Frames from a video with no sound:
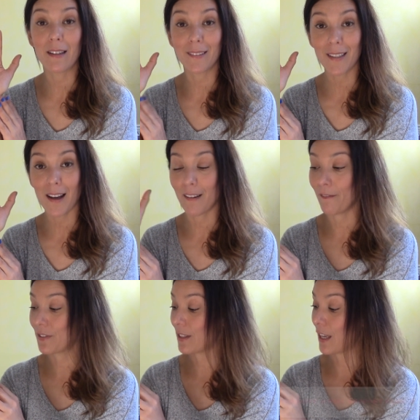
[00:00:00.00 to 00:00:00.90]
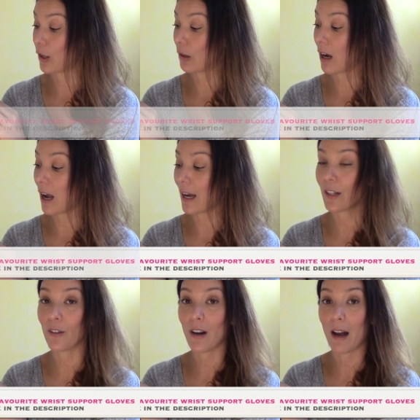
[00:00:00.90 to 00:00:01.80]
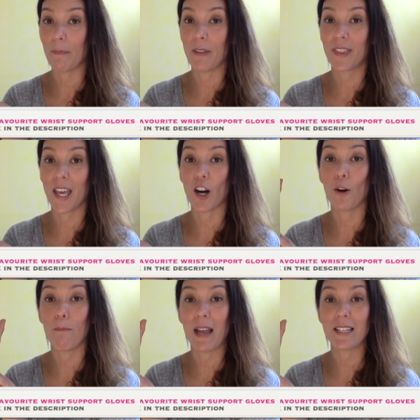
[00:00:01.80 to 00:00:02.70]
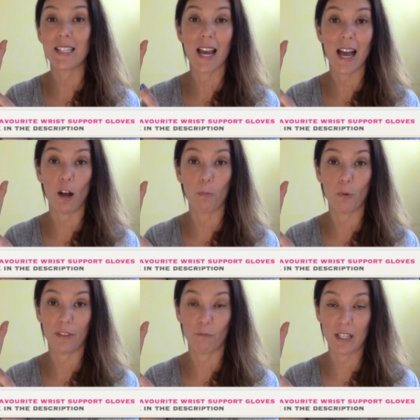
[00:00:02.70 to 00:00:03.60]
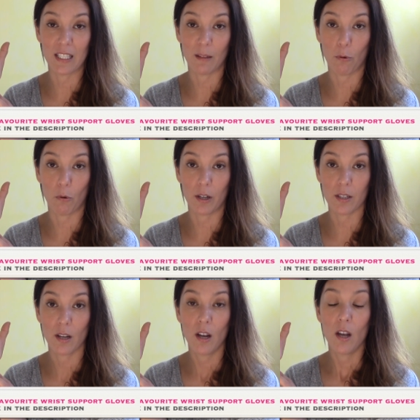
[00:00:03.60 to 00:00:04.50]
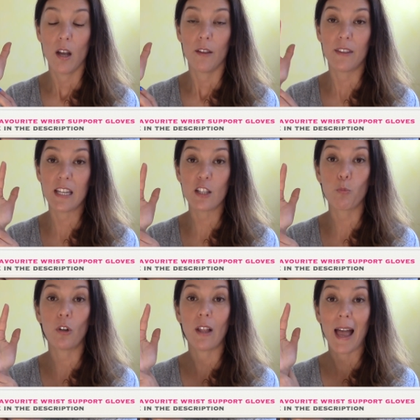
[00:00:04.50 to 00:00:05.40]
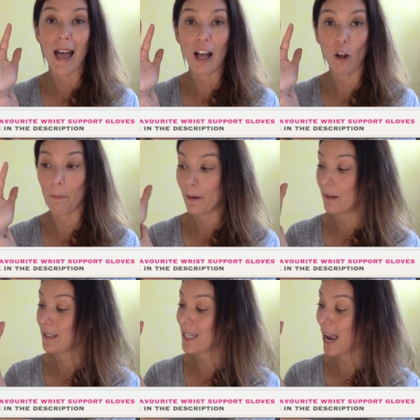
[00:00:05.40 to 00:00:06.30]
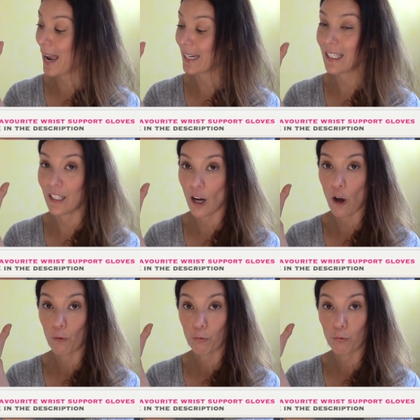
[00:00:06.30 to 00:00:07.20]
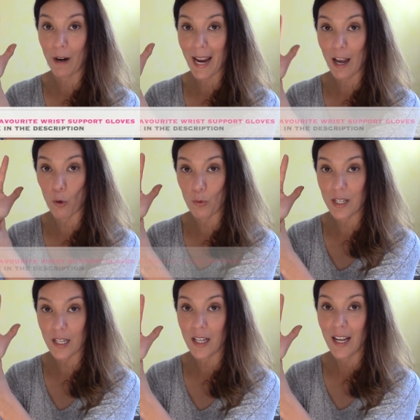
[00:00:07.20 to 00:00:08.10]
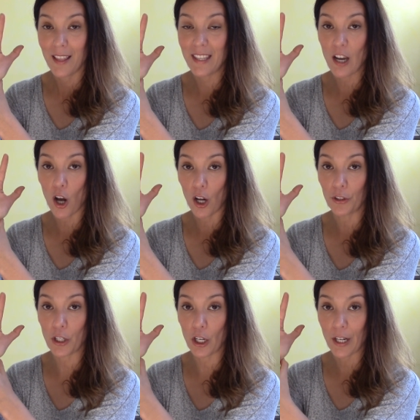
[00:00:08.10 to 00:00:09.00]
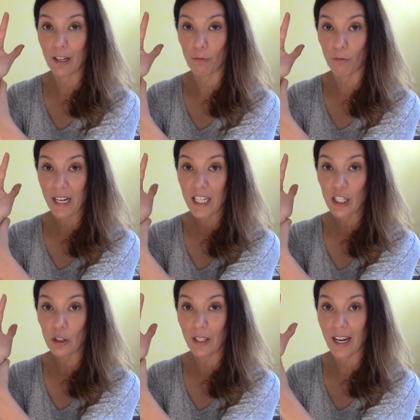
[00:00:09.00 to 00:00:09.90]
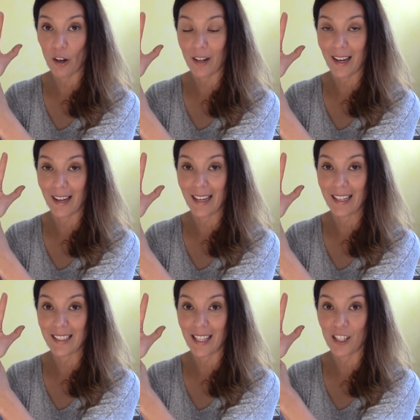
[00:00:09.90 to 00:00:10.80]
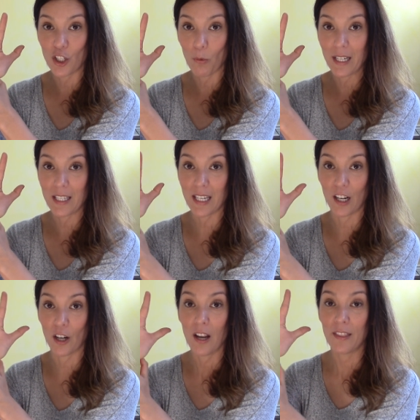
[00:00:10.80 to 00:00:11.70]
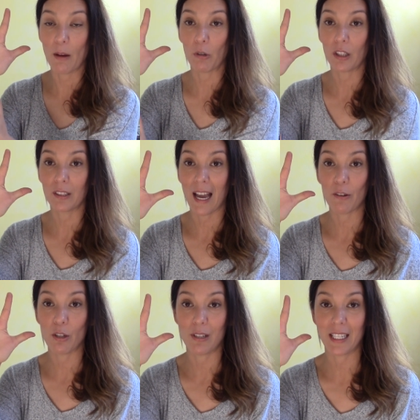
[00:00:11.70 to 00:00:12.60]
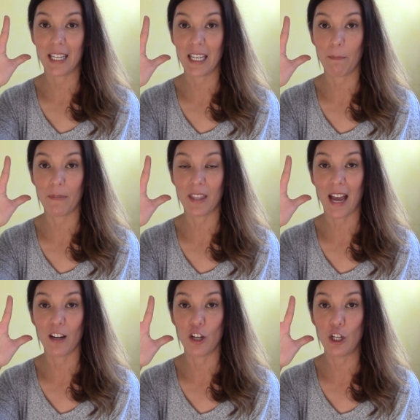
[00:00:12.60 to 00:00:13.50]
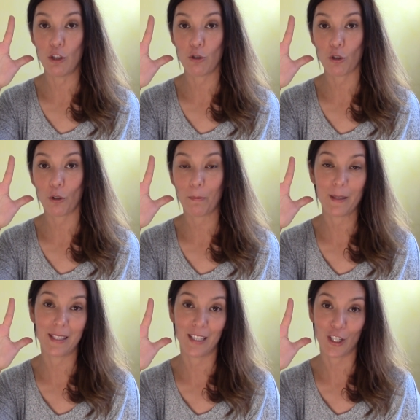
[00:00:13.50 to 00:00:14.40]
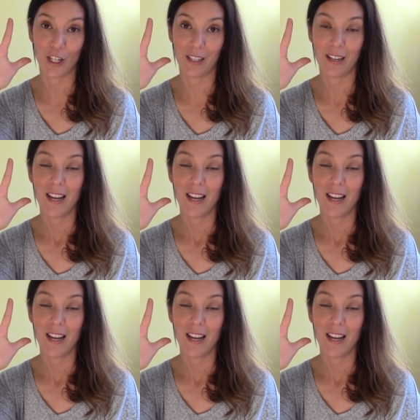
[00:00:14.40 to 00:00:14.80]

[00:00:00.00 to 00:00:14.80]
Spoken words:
gloves that are higher up that are meant to help with wrist support. These will help tighten around the ulnar and radial area into the joints here that will allow you to keep that neutral position.